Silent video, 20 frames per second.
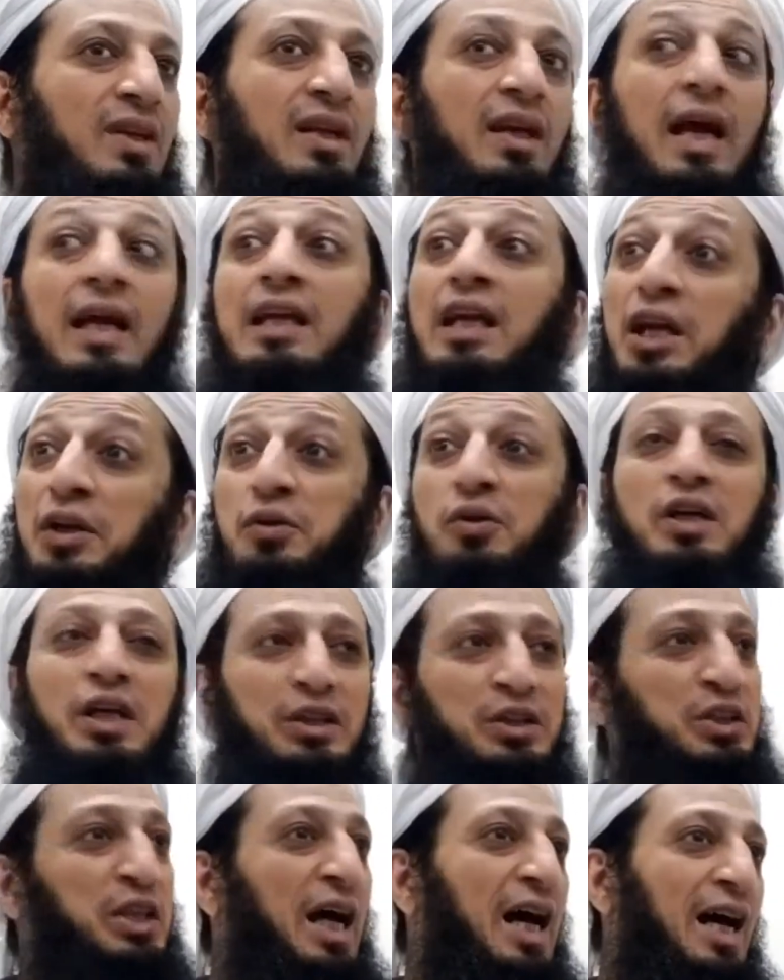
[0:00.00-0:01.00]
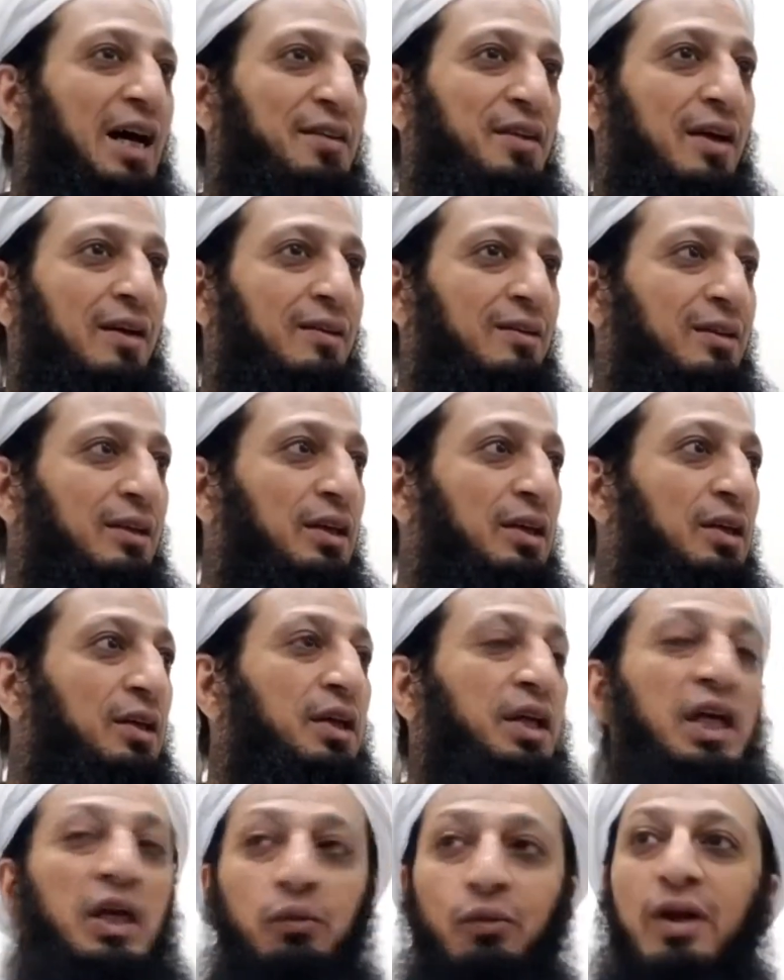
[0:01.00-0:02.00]
and he took his shahada,
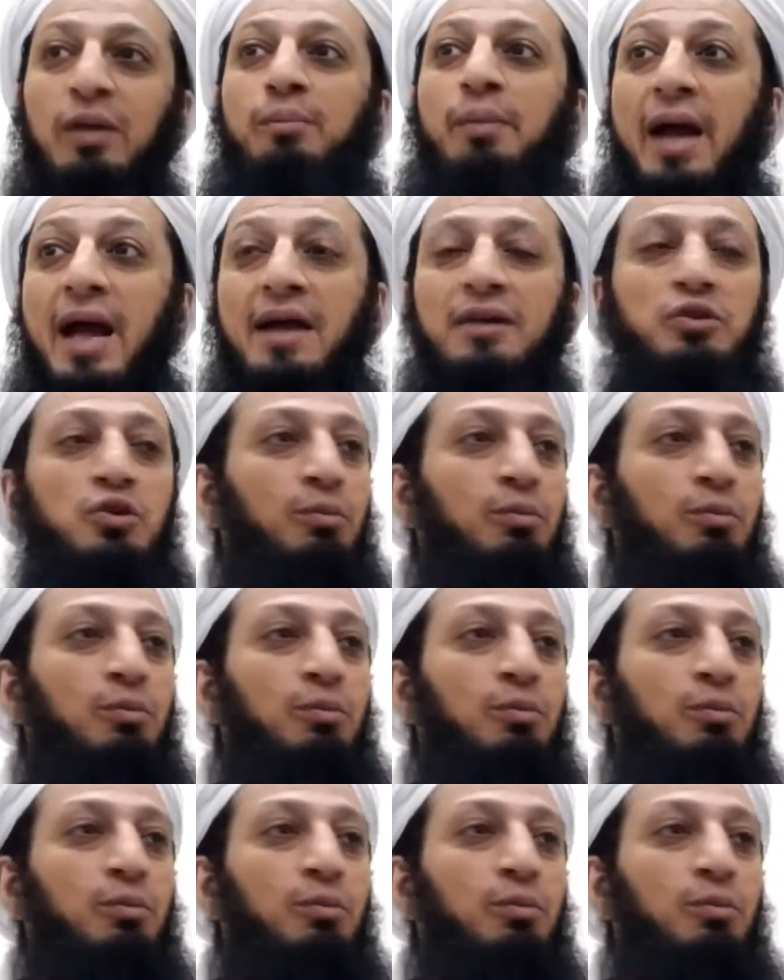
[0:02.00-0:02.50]
he went back